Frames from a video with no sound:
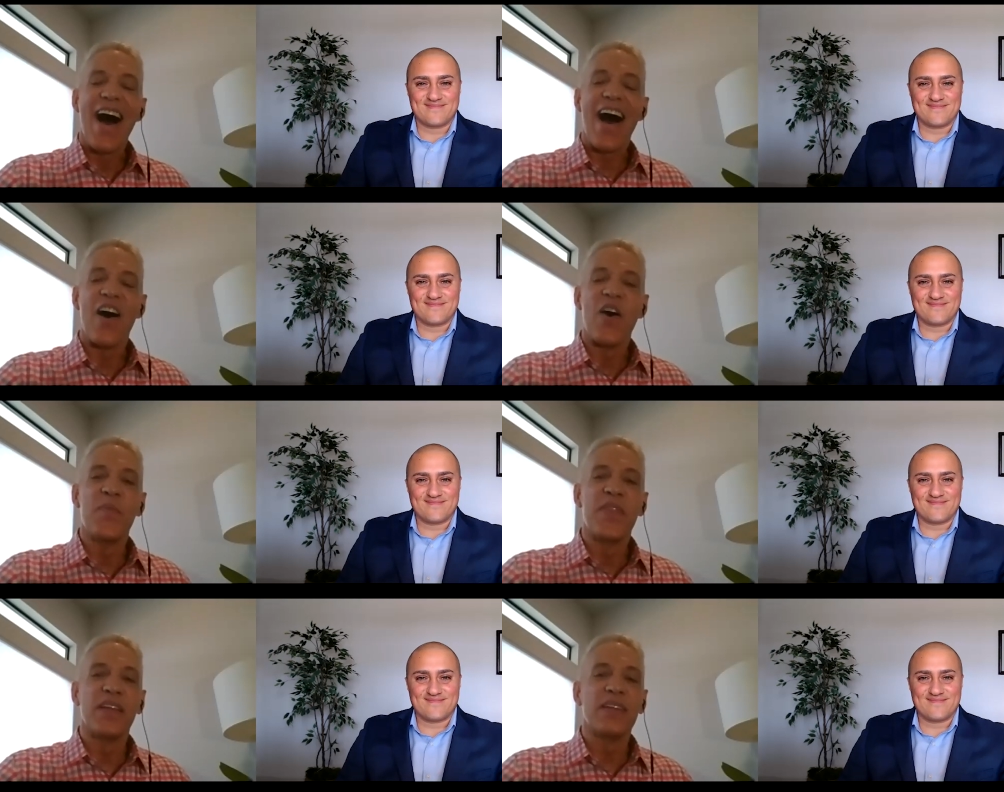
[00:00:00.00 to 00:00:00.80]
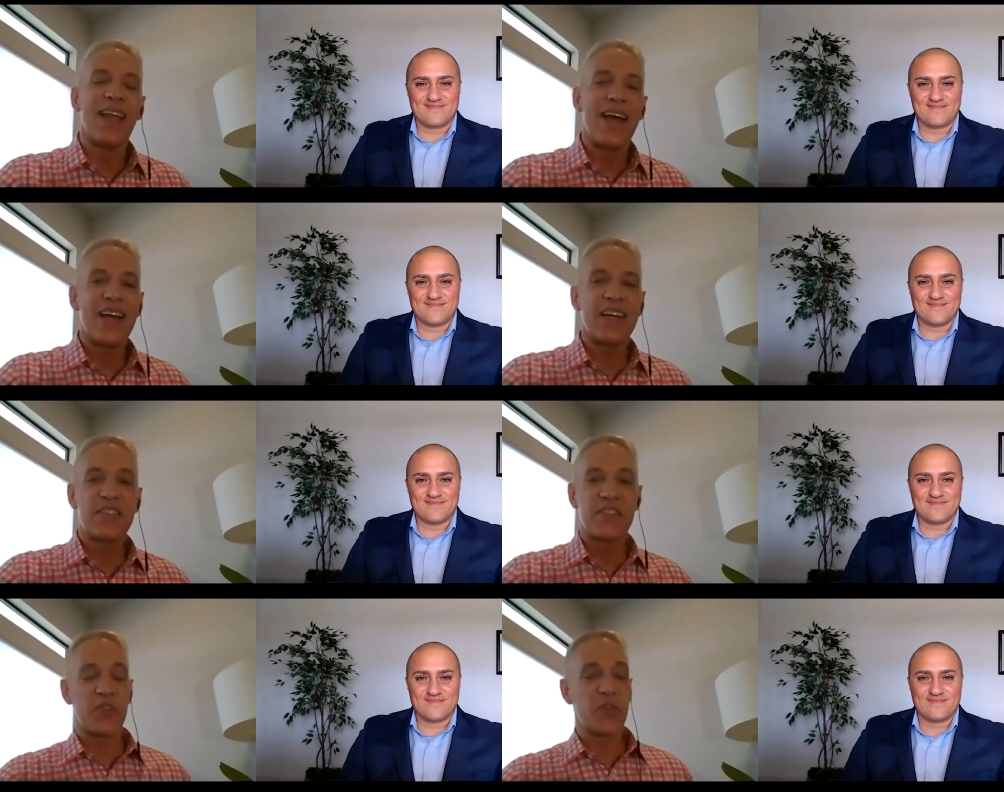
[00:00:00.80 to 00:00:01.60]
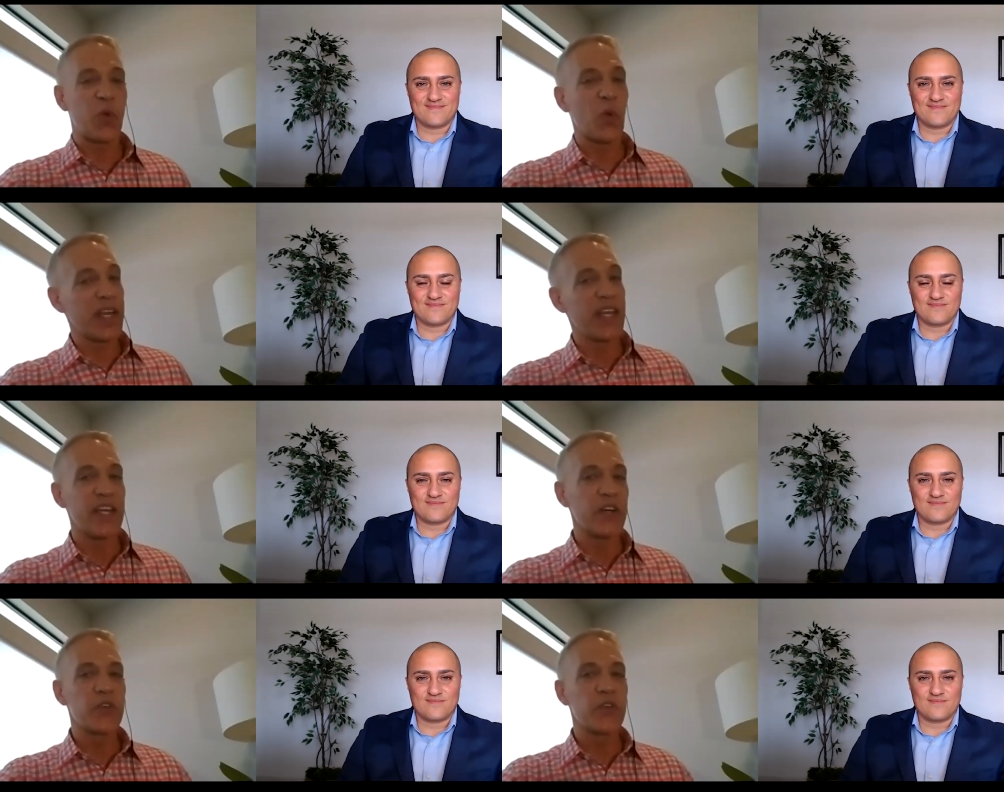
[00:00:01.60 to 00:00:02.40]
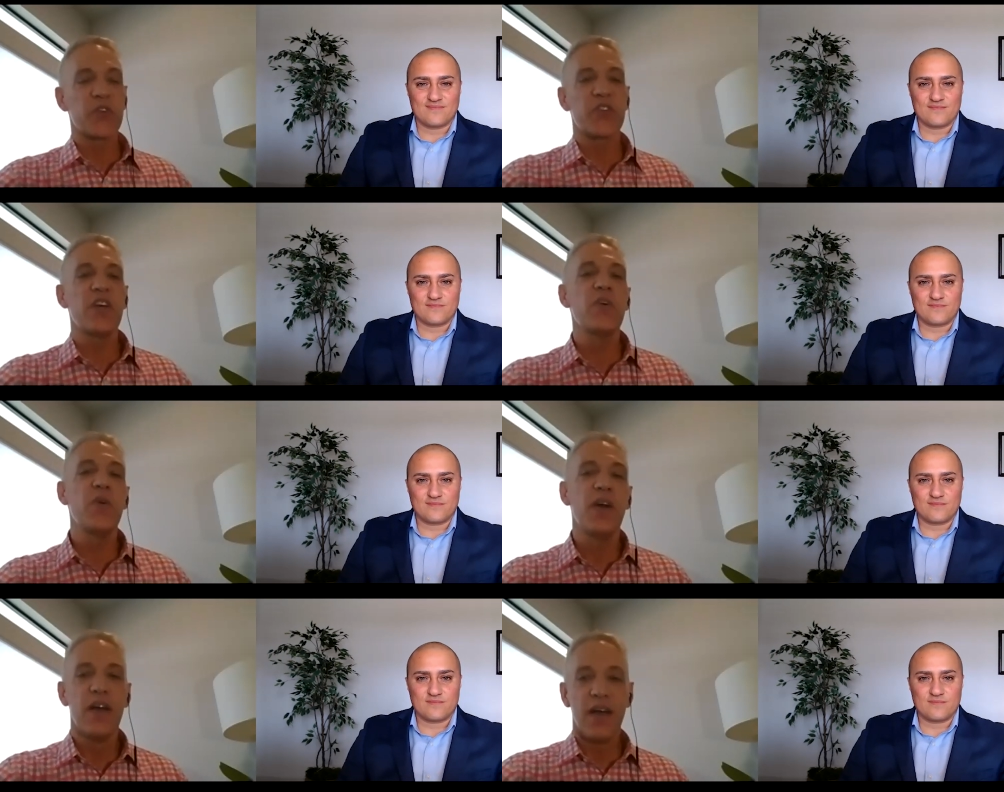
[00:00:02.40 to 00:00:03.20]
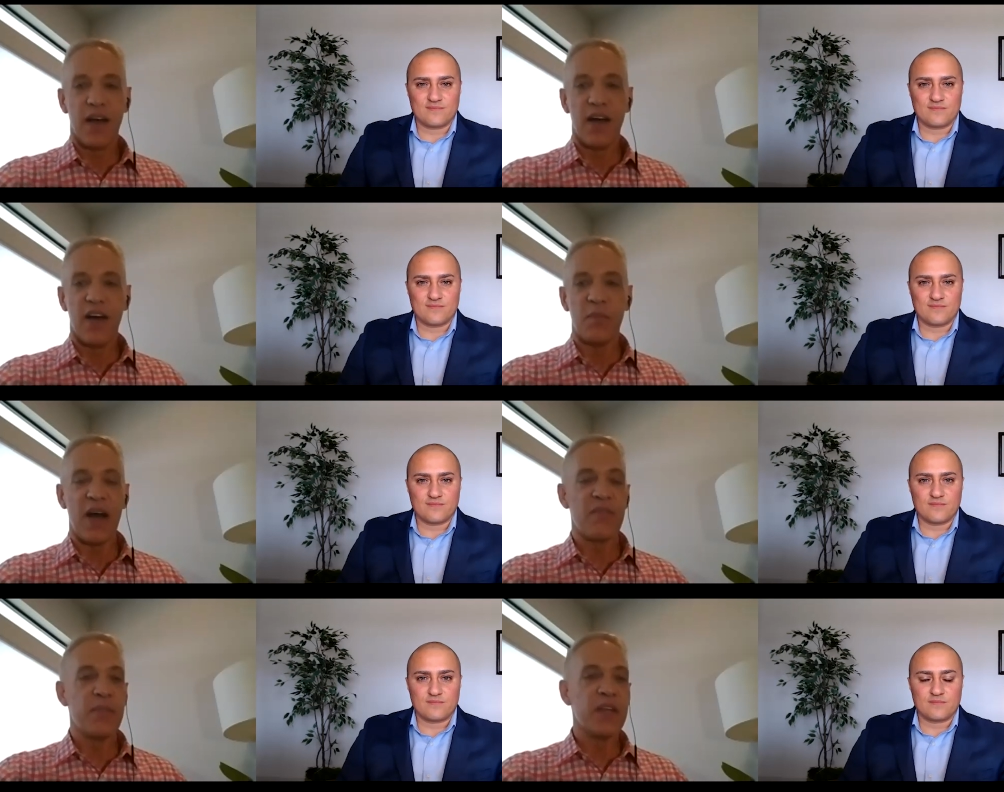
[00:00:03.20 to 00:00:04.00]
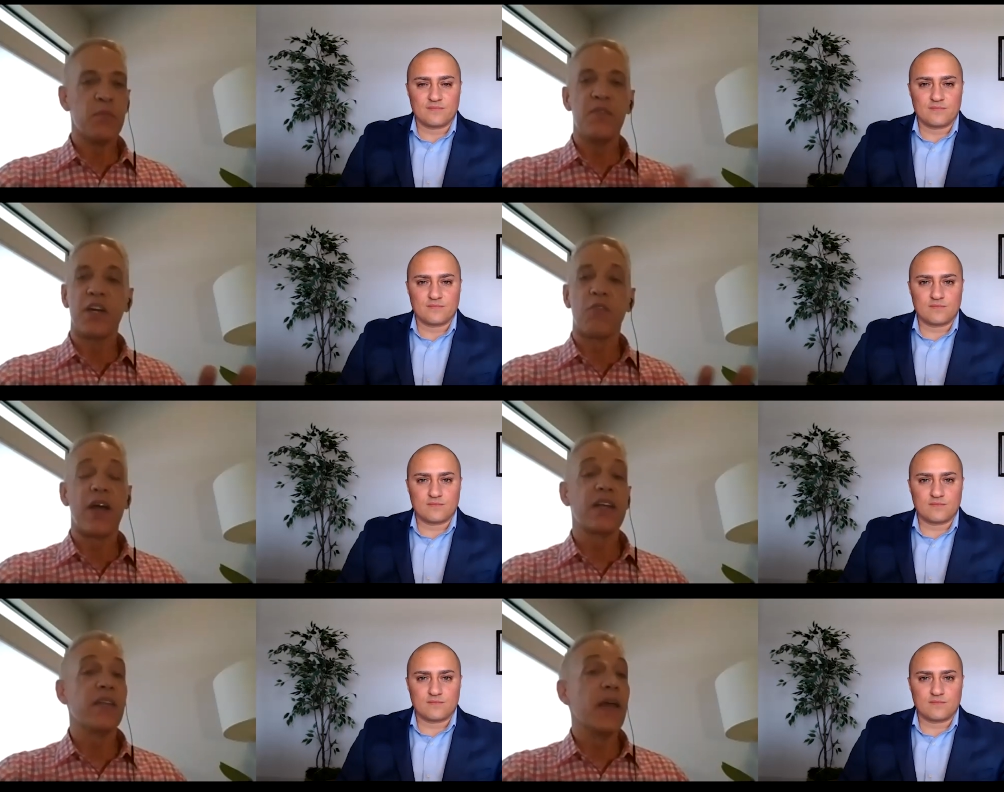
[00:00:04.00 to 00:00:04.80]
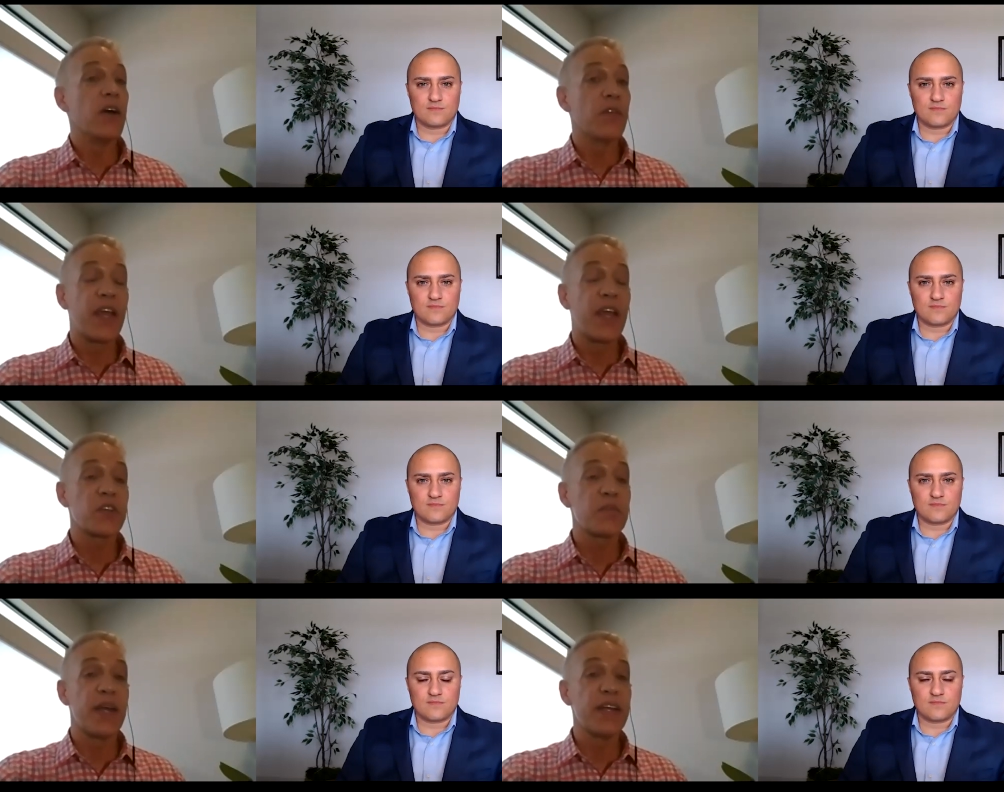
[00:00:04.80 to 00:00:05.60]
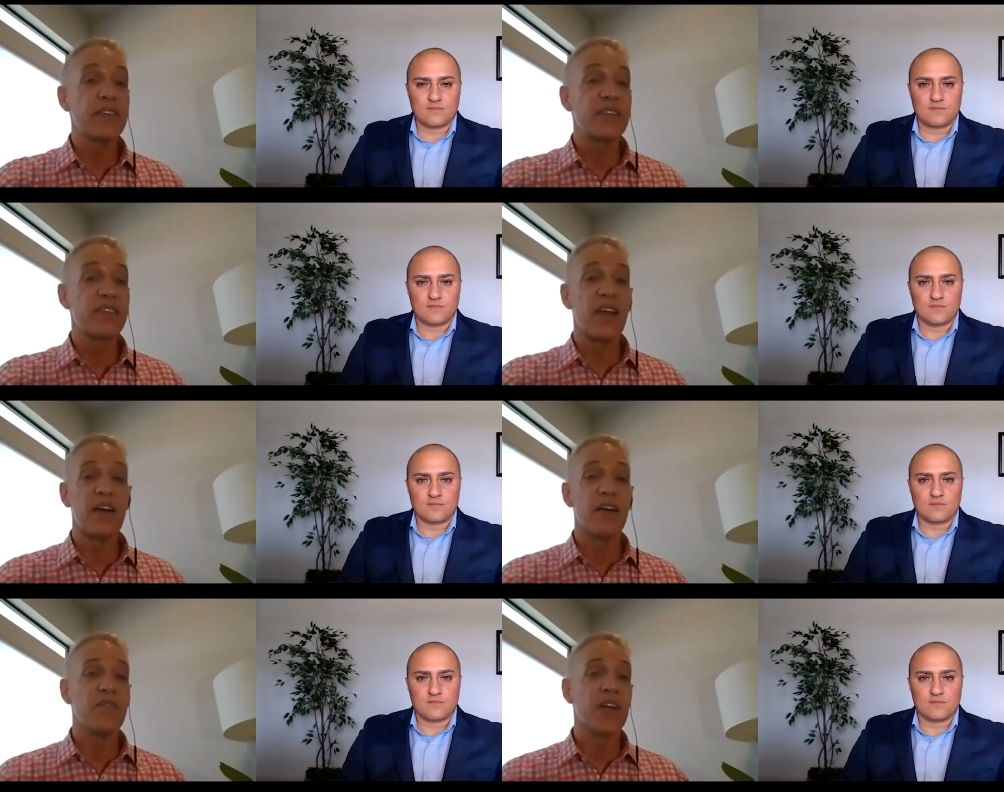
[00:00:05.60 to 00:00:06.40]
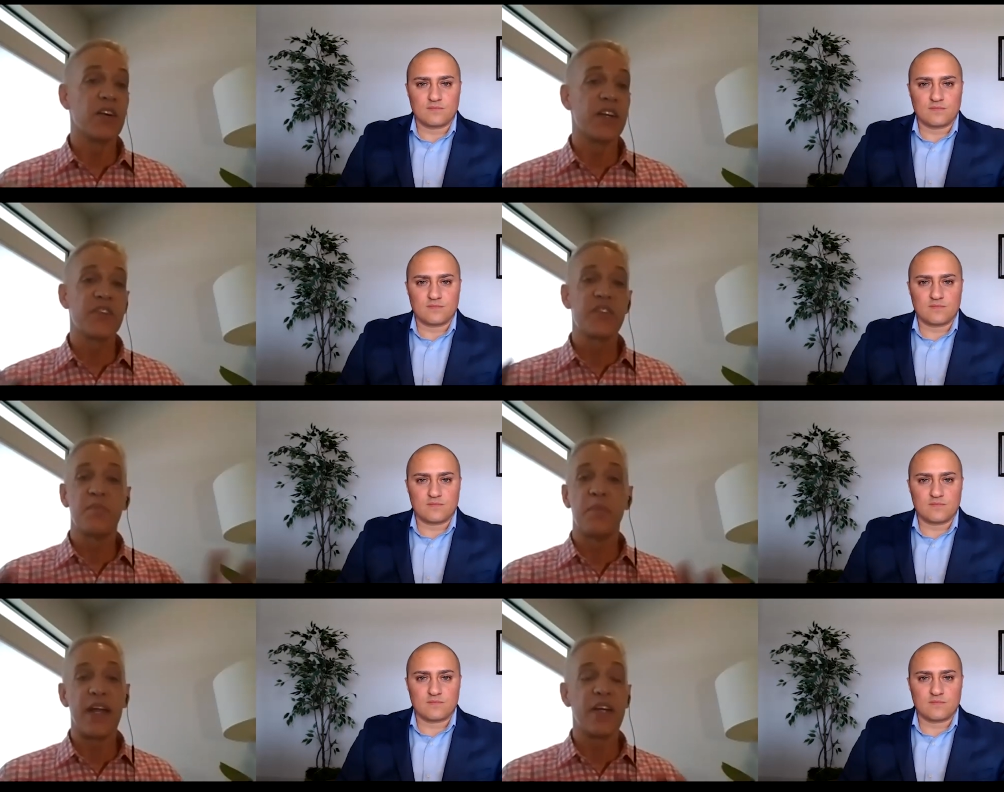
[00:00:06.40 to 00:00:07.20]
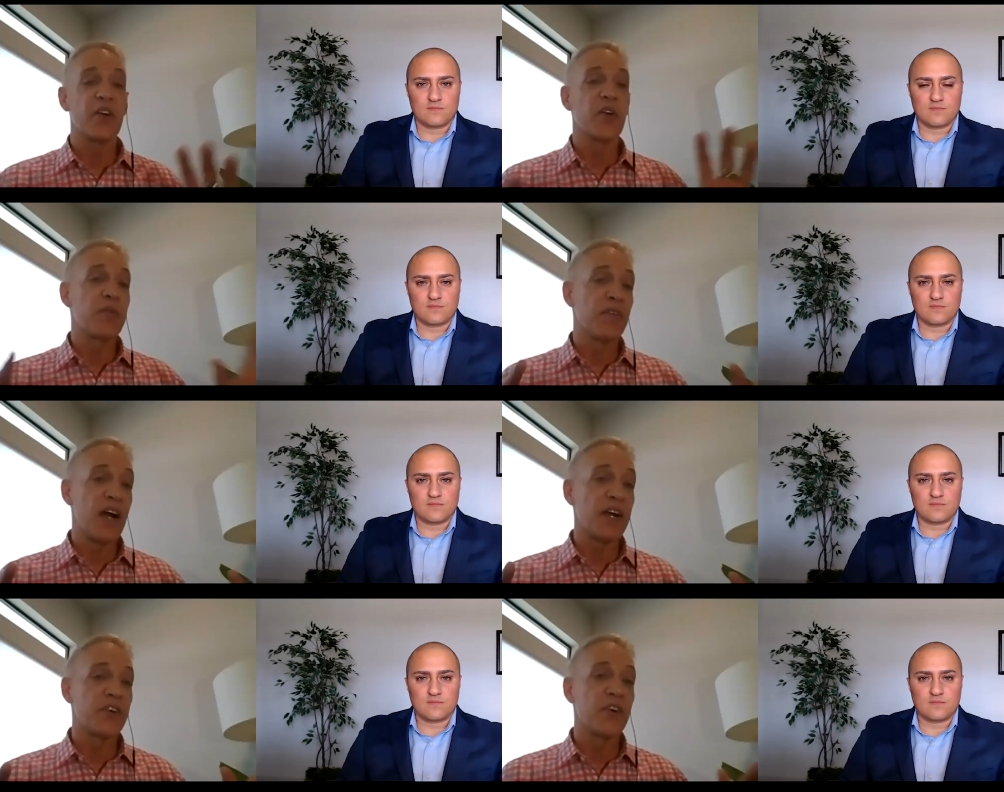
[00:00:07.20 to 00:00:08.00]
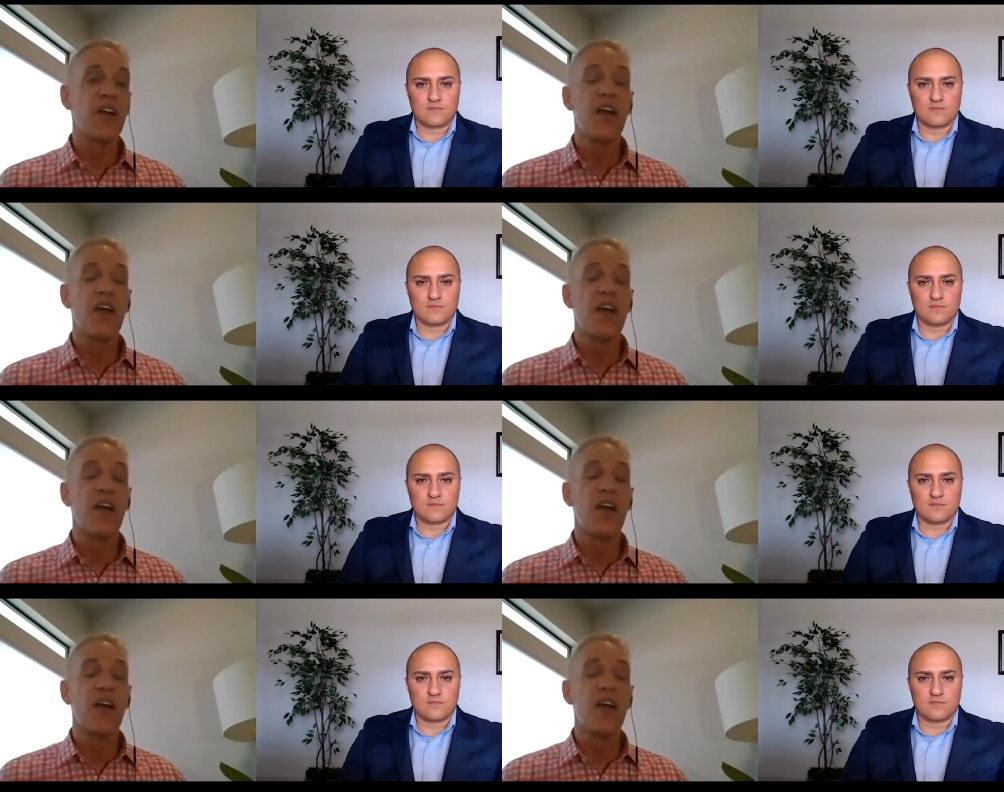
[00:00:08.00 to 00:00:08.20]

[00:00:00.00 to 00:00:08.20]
Speaker 1: Um, the last 20 years or so, um, I've been moving around in the healthcare space, uh, various payer, provider,